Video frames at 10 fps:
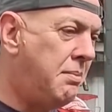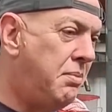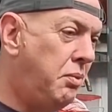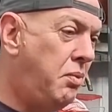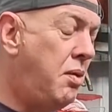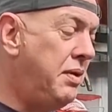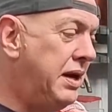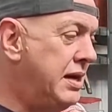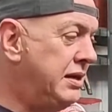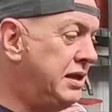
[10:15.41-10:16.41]
what we're
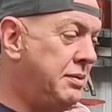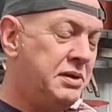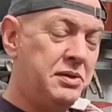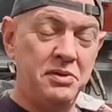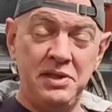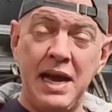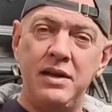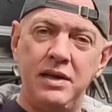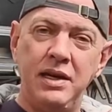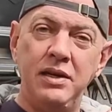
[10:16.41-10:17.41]
going to do is on
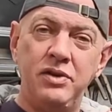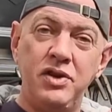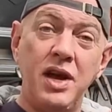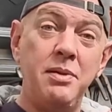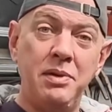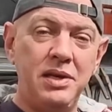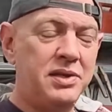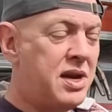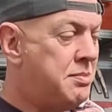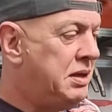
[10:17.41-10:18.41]
Saturday, Jamie
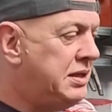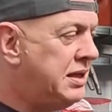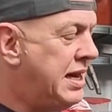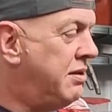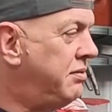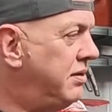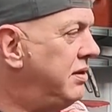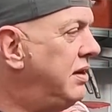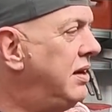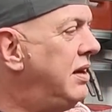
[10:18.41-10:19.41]
is coming down.
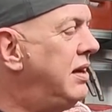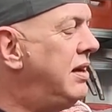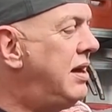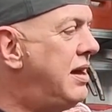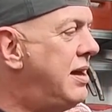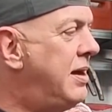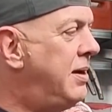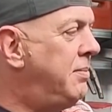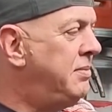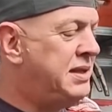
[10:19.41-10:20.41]

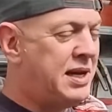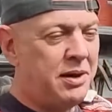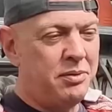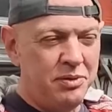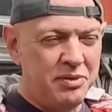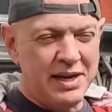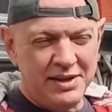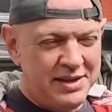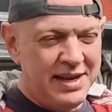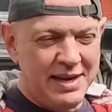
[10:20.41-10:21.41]
So you'll get
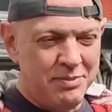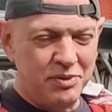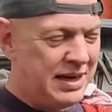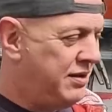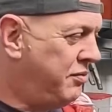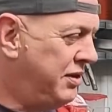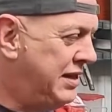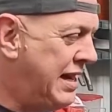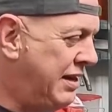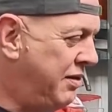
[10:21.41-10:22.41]
to see him on the
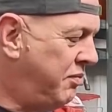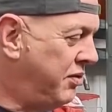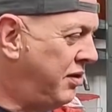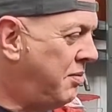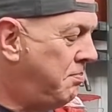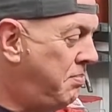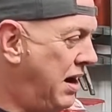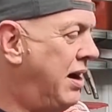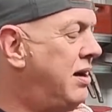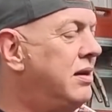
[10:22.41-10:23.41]
telly and whatnot,
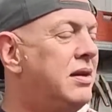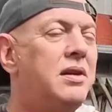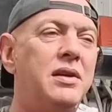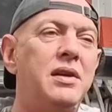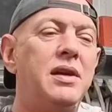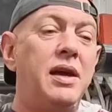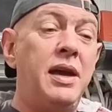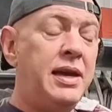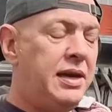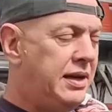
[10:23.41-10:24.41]
but
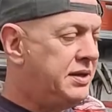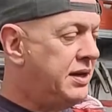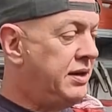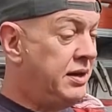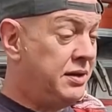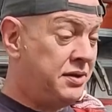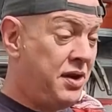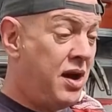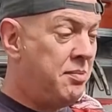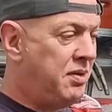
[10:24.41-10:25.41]
he is going to
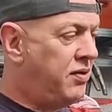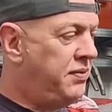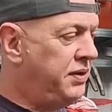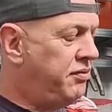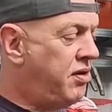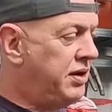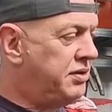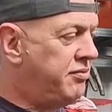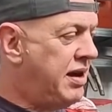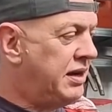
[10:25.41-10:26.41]
start me off in the right
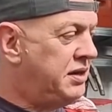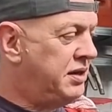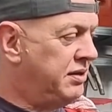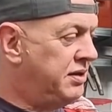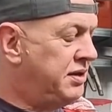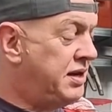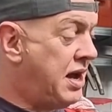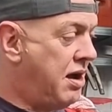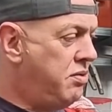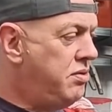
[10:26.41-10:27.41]
direction.
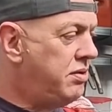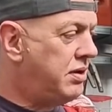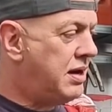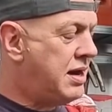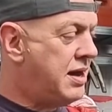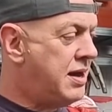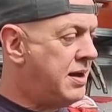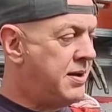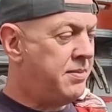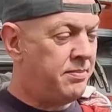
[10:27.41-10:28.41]
So,
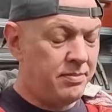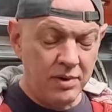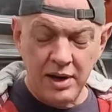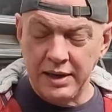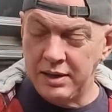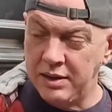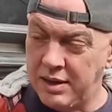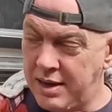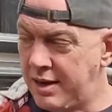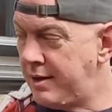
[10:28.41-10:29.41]
like
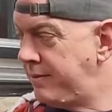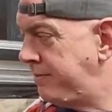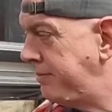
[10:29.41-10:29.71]
the